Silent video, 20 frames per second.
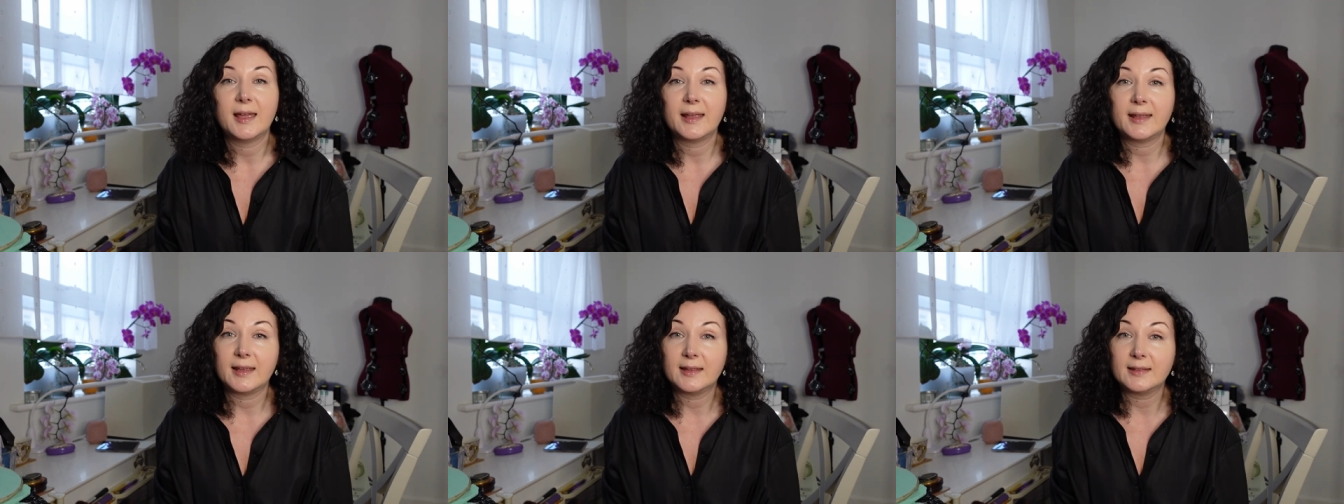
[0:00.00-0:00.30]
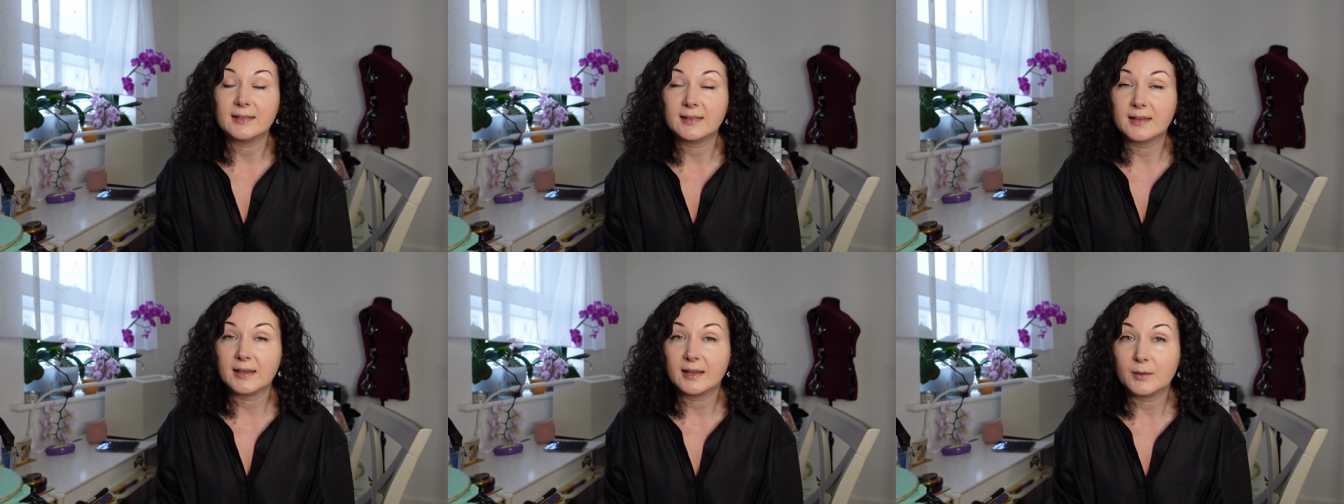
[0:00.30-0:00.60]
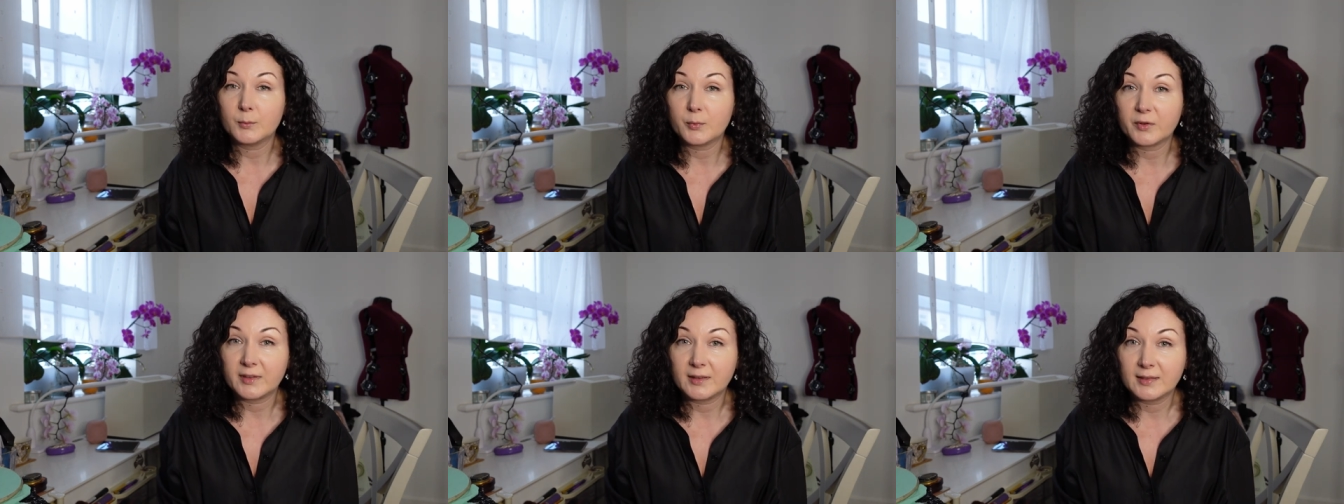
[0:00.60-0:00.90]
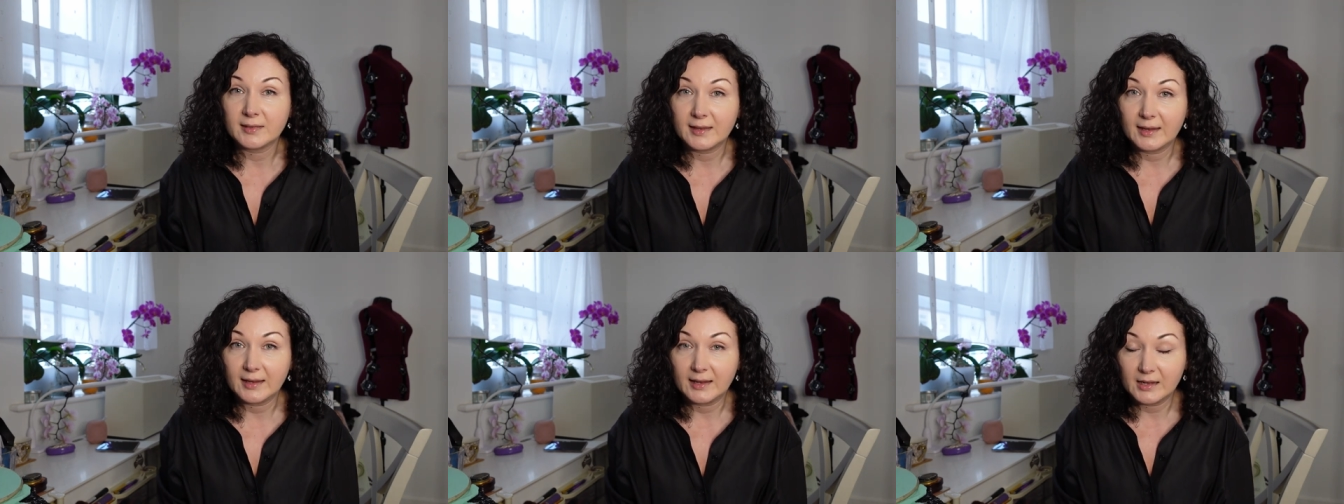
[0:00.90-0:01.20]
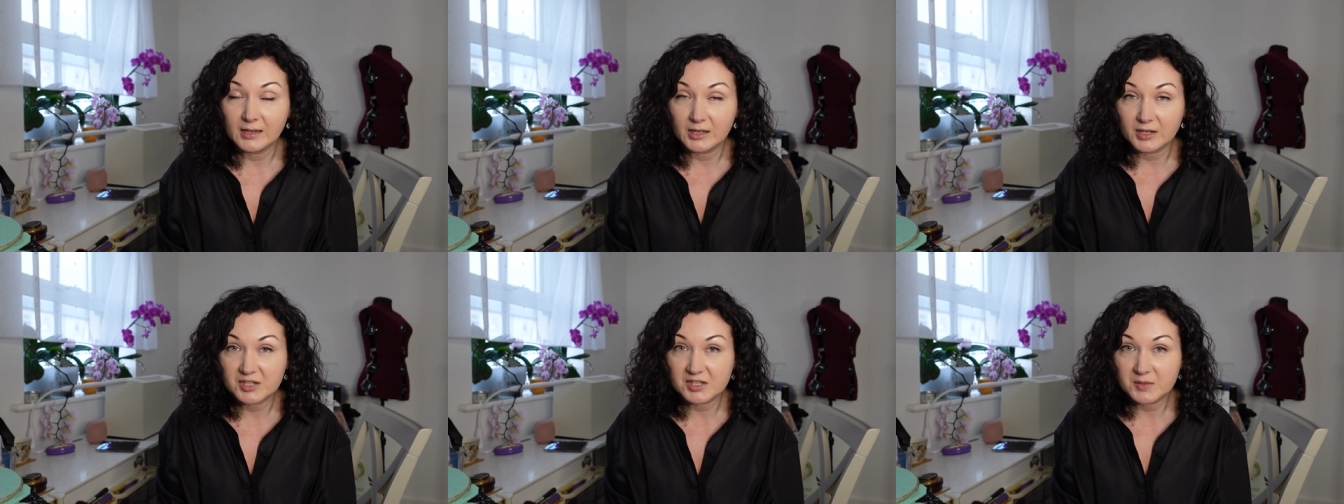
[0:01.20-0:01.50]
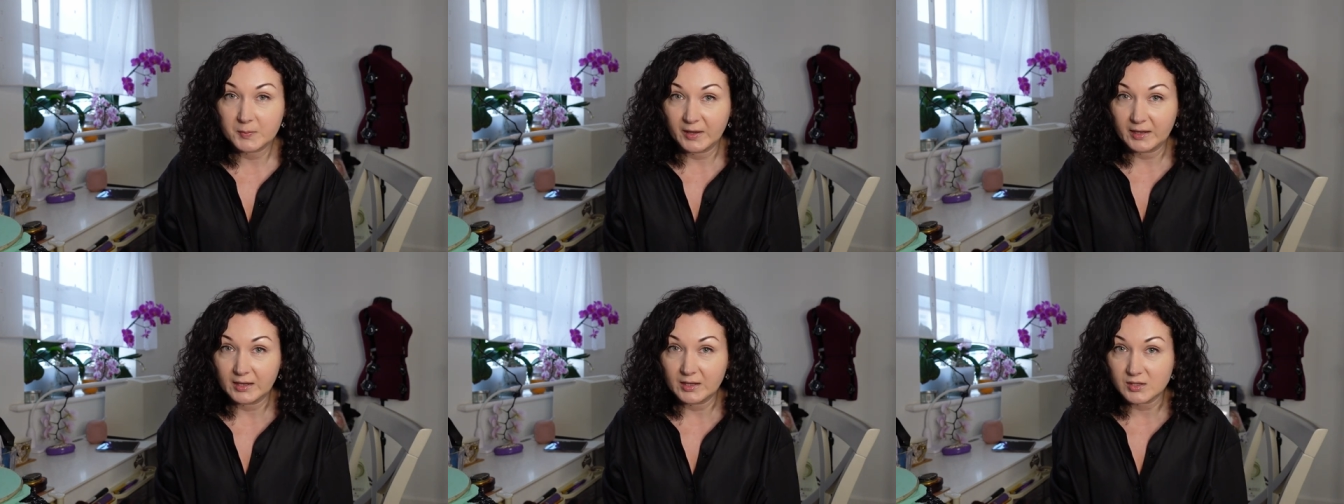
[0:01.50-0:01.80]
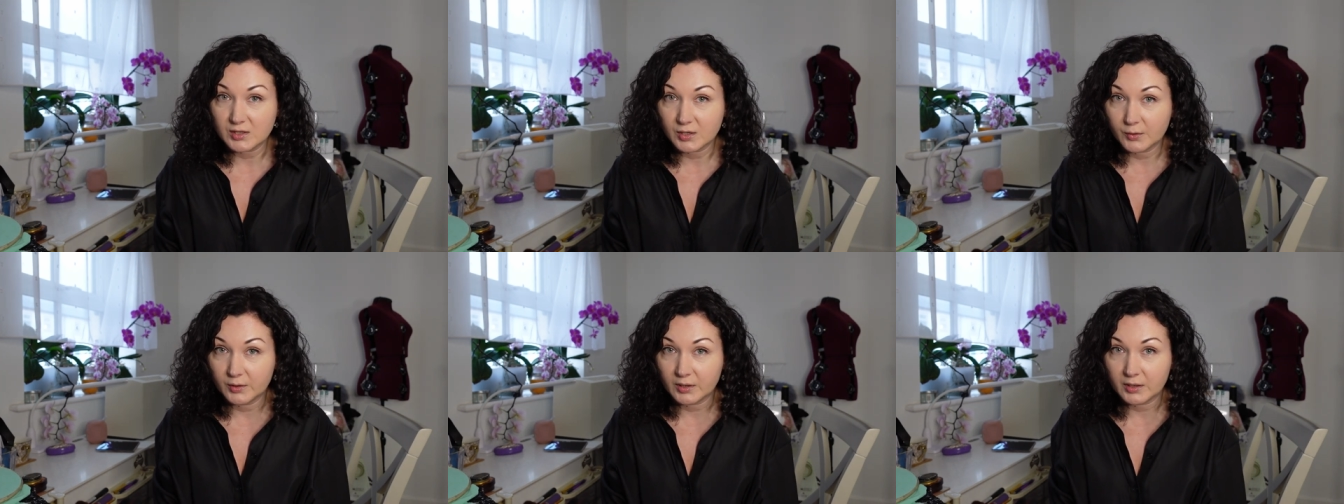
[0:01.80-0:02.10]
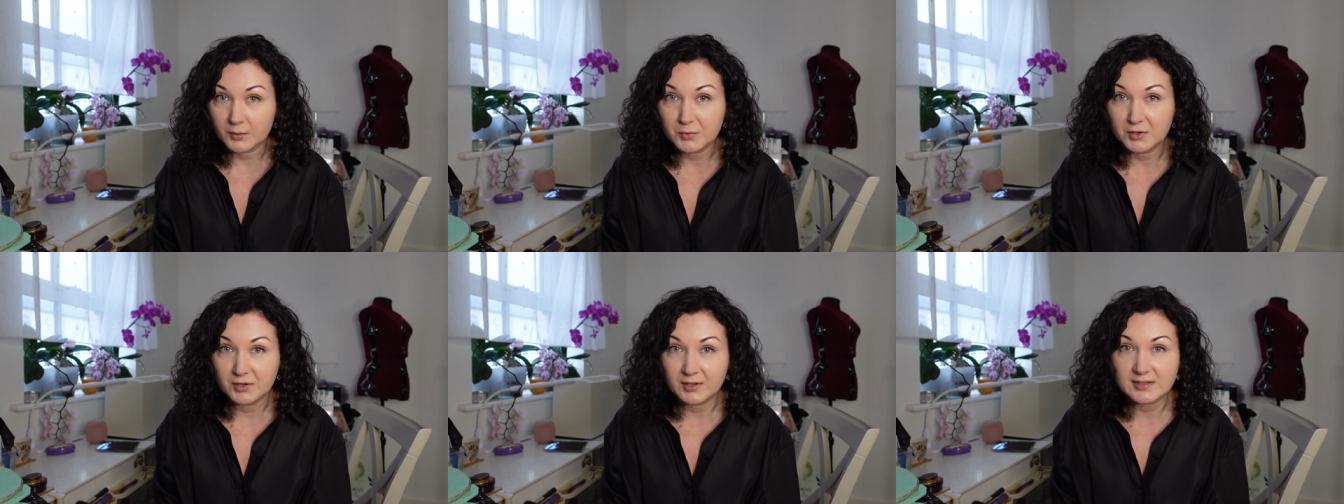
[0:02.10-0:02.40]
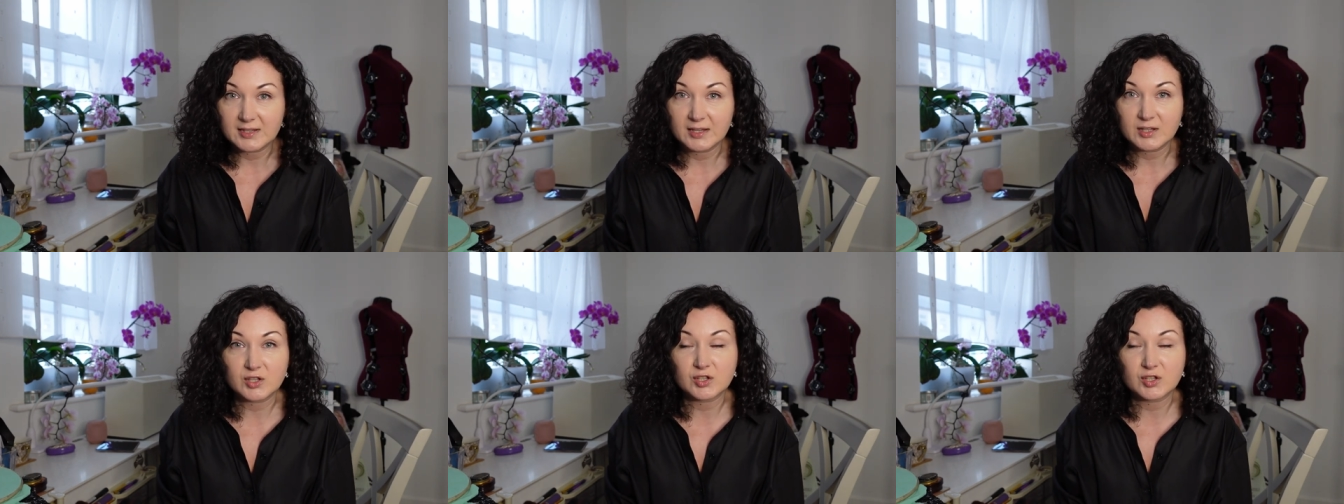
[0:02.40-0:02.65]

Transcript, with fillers: in the within the English speaking sewing community.